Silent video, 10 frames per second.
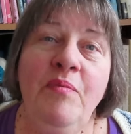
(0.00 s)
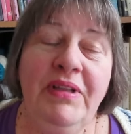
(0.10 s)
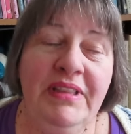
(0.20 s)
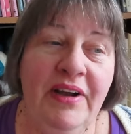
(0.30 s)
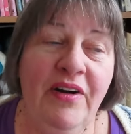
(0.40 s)

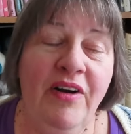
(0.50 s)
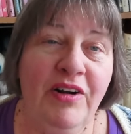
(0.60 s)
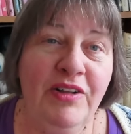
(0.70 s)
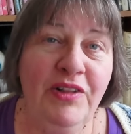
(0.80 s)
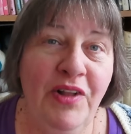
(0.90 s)
But there
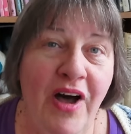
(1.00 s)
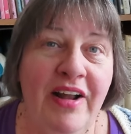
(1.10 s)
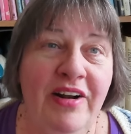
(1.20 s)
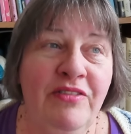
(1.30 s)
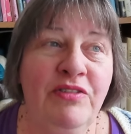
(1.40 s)
are a
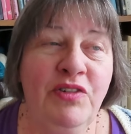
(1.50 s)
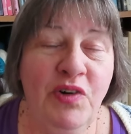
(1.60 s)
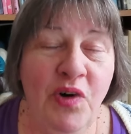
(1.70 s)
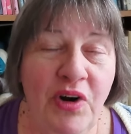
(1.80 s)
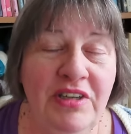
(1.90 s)
lot of
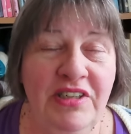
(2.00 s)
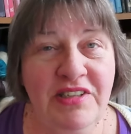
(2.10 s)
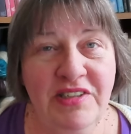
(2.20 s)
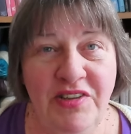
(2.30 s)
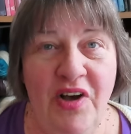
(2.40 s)

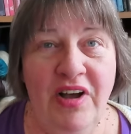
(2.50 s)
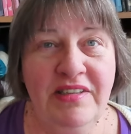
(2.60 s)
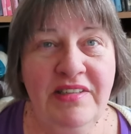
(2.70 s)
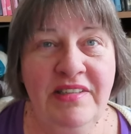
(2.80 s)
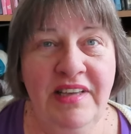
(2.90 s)
gorgeous
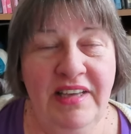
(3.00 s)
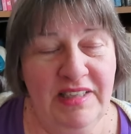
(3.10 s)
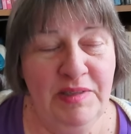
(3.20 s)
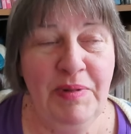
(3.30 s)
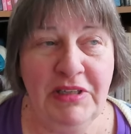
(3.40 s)
socks, in,
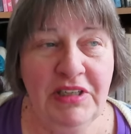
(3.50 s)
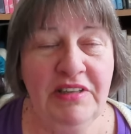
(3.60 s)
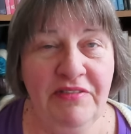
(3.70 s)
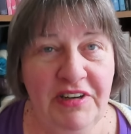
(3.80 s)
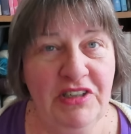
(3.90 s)
especially
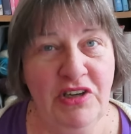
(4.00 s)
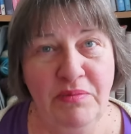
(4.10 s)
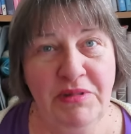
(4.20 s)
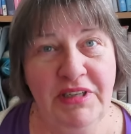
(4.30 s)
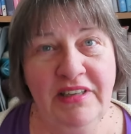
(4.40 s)
in the finished
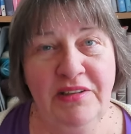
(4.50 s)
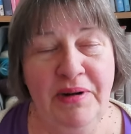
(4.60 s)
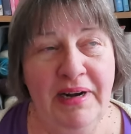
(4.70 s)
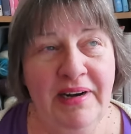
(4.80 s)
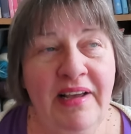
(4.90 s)
object
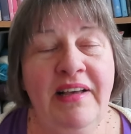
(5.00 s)
thread.